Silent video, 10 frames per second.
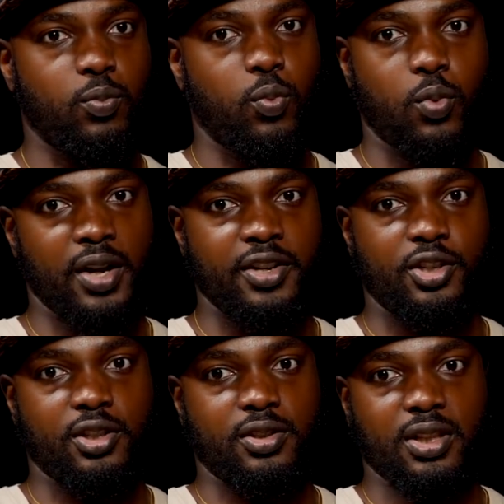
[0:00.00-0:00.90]
What
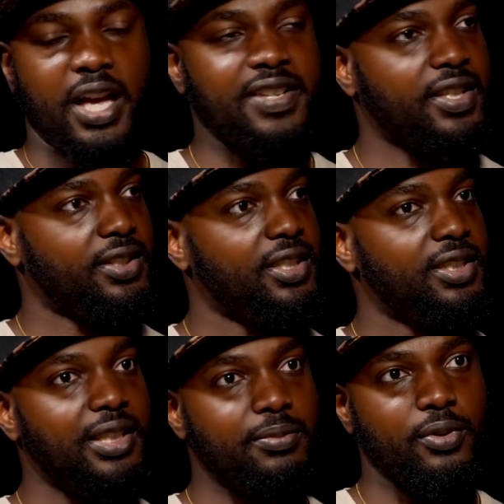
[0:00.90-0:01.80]
are
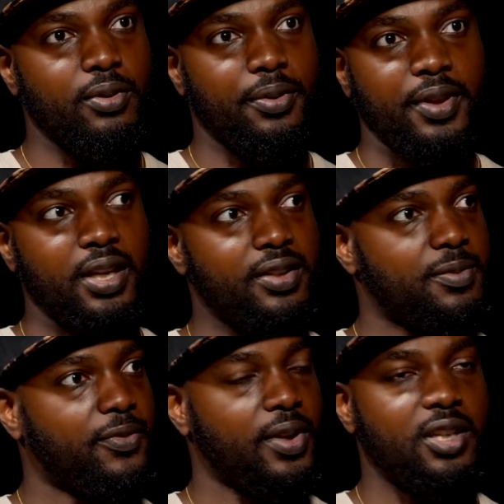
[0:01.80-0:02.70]
classically liberal
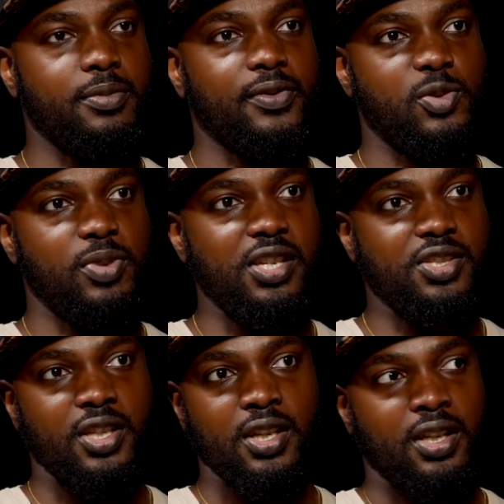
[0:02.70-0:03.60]
things? Freedom of
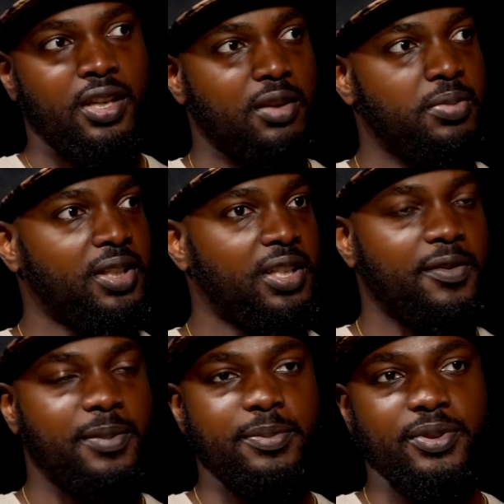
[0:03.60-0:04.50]
speech, ability
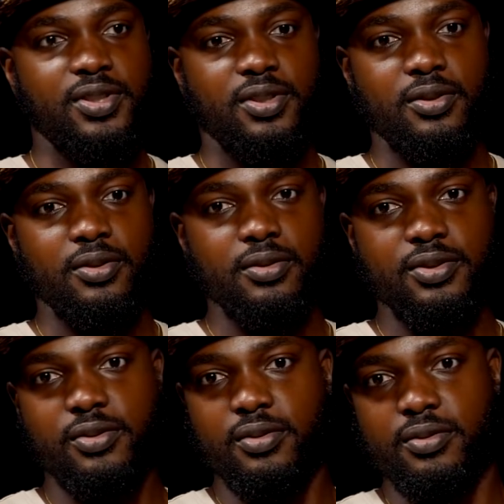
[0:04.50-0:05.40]
of people to
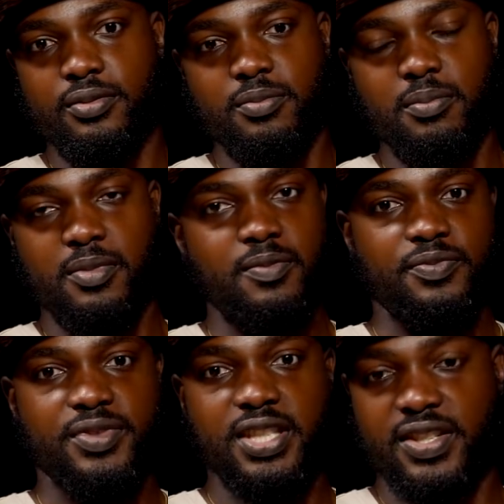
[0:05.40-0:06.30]
to
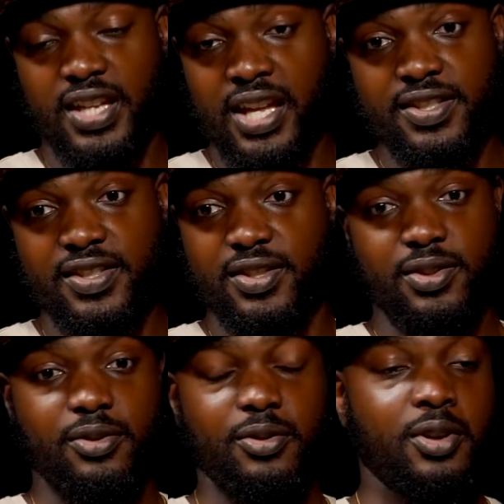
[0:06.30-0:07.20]
dissent,
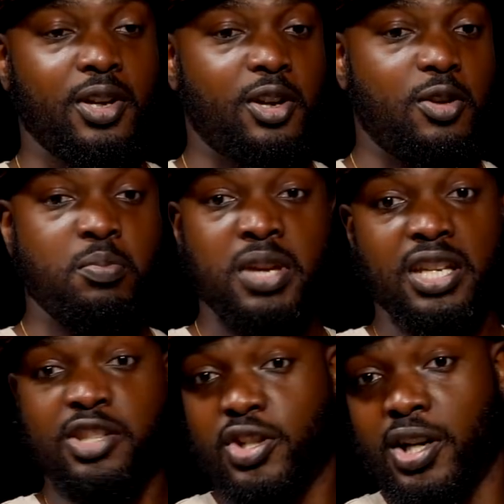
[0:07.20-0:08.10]
to
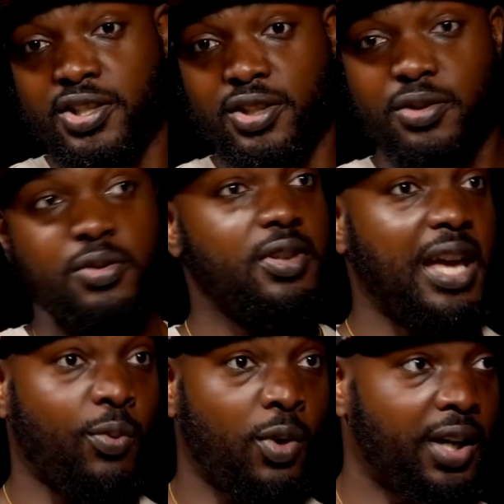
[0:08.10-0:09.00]
meet and talk to who
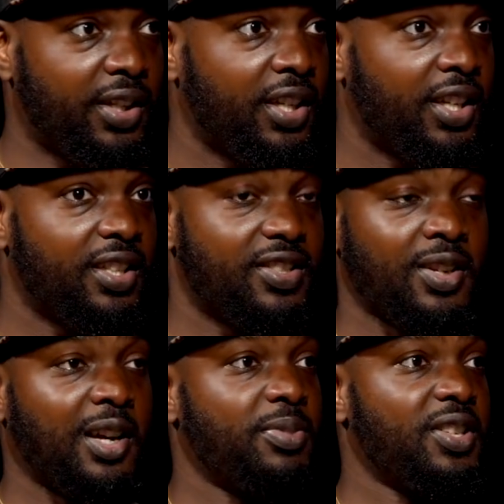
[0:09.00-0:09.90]
they want,
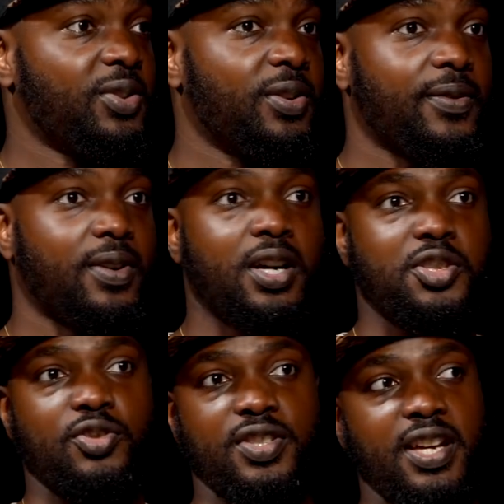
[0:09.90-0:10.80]
to not be sort of
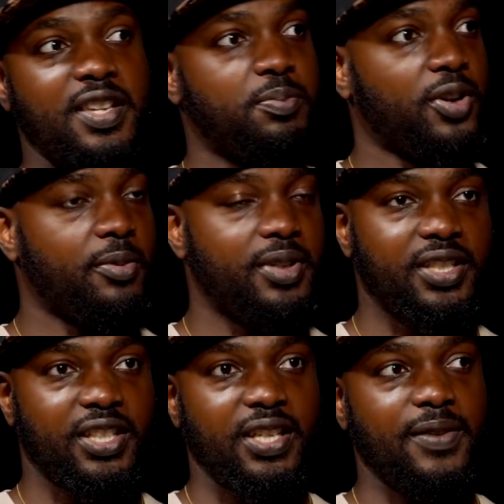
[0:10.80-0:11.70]
ostracized
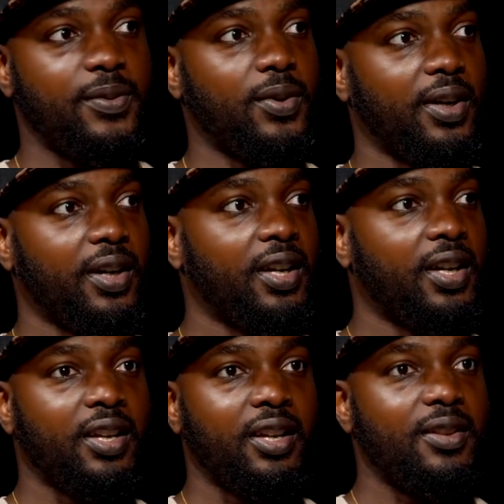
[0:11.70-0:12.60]
permanently for
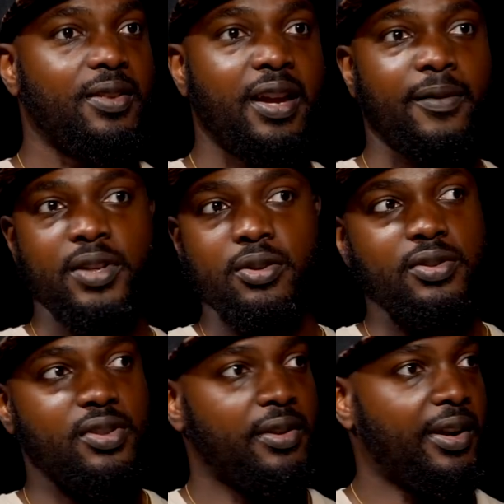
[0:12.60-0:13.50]
their
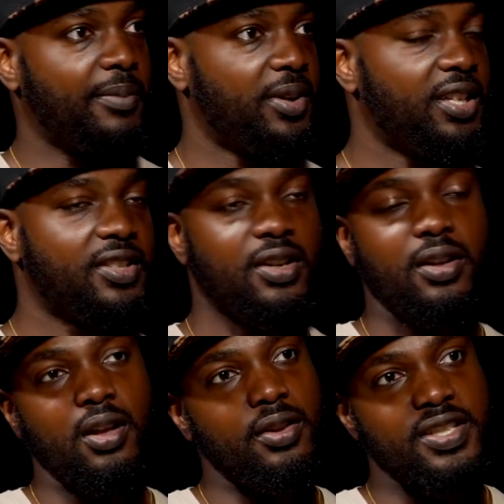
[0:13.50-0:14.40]
views or their opinions,
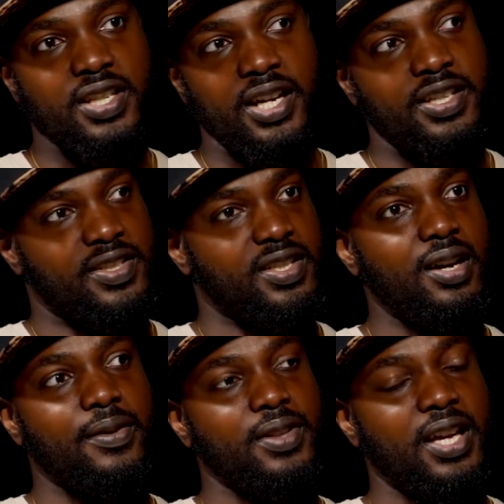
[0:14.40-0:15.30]
all, all this kind of
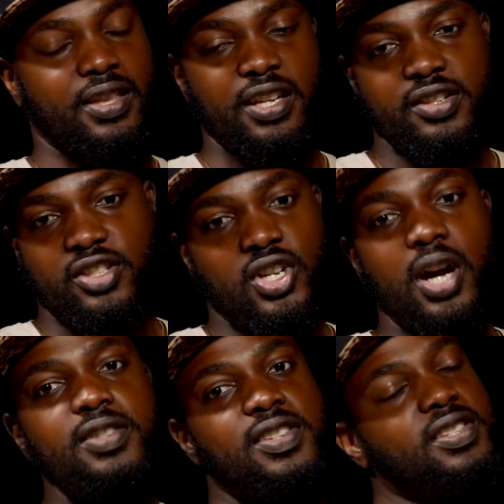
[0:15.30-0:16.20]
stuff. Like there's
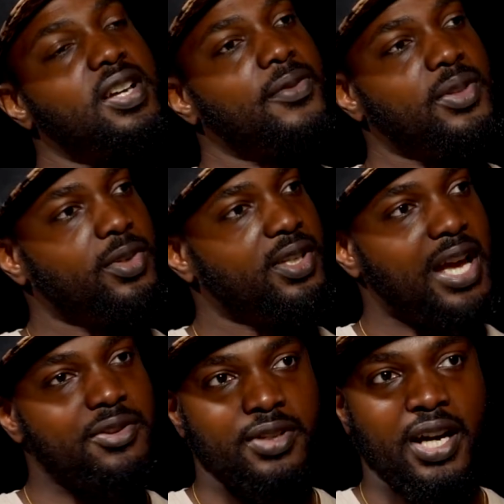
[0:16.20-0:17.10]
tons of stuff in the world
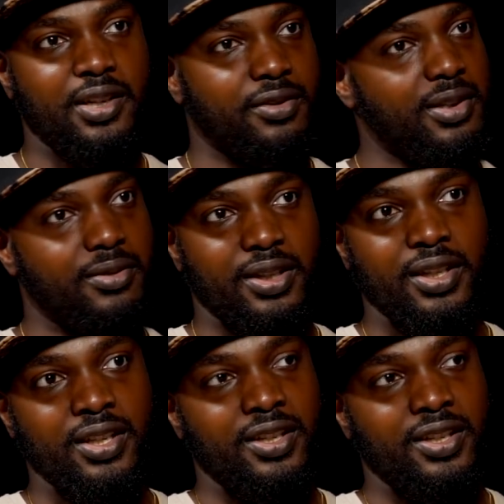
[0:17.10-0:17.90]
I do not agree with.